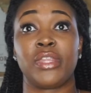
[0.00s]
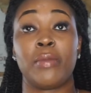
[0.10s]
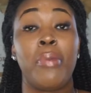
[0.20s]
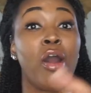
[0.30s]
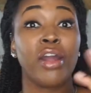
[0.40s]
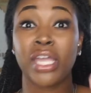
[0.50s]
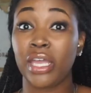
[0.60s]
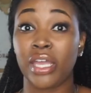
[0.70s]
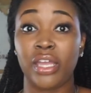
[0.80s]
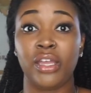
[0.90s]

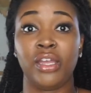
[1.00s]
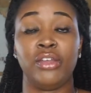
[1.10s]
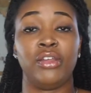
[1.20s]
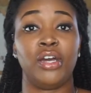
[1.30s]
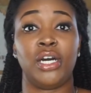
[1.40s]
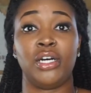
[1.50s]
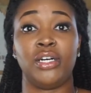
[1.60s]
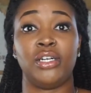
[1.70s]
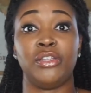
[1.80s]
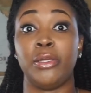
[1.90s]
parking,
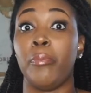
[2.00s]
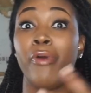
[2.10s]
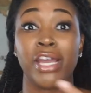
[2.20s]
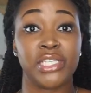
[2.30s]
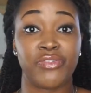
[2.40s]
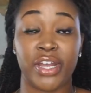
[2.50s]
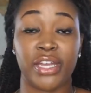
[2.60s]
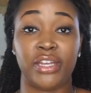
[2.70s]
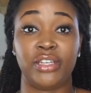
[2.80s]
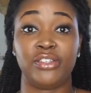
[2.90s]
the price
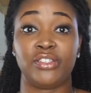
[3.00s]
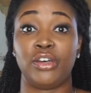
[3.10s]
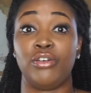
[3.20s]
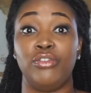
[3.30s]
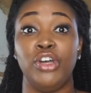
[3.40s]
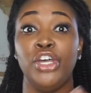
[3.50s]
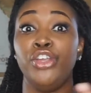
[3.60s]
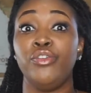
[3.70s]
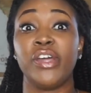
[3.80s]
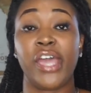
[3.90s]
range, so
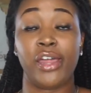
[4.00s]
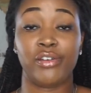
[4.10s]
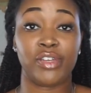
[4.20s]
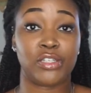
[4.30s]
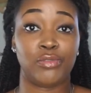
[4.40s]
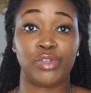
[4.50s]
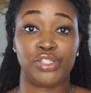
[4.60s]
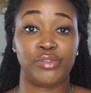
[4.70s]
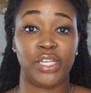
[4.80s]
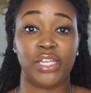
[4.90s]
you can cater it to what
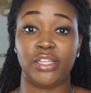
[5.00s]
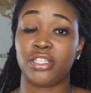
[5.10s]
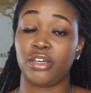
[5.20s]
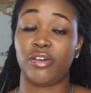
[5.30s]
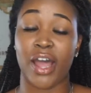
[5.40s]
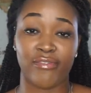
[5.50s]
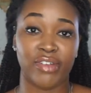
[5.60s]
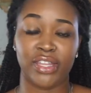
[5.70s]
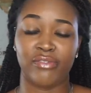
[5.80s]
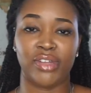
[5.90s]
you need. So I
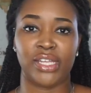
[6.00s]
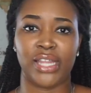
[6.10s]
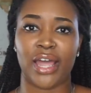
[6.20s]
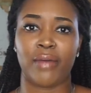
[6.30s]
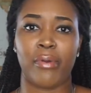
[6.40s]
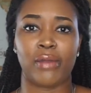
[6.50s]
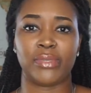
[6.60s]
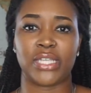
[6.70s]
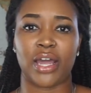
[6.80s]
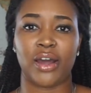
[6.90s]
really like
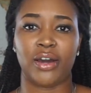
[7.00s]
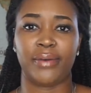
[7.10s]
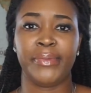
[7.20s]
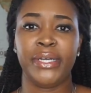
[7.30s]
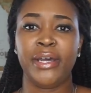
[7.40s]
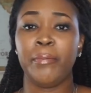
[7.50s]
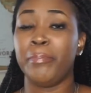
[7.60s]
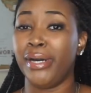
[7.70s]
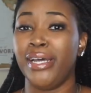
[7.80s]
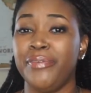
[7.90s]
Apartmentscom,
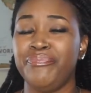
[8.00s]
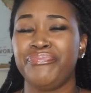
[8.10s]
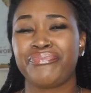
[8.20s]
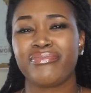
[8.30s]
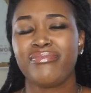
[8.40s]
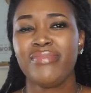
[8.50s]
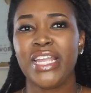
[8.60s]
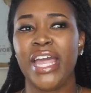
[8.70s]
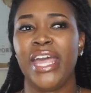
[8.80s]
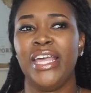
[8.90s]
but
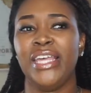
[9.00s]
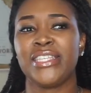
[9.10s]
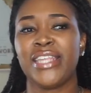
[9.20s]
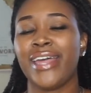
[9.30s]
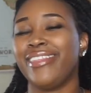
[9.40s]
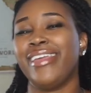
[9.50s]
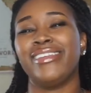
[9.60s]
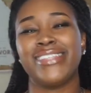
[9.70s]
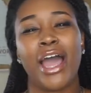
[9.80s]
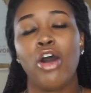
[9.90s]
it's not
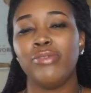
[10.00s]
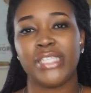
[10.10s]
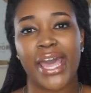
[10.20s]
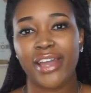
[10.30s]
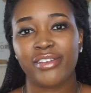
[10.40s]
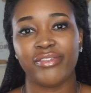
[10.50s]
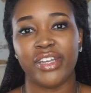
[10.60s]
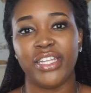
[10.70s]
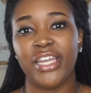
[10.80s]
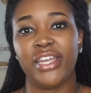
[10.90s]
always
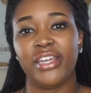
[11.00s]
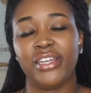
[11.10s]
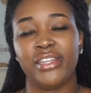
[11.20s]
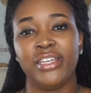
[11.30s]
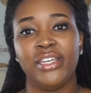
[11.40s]
accurate, and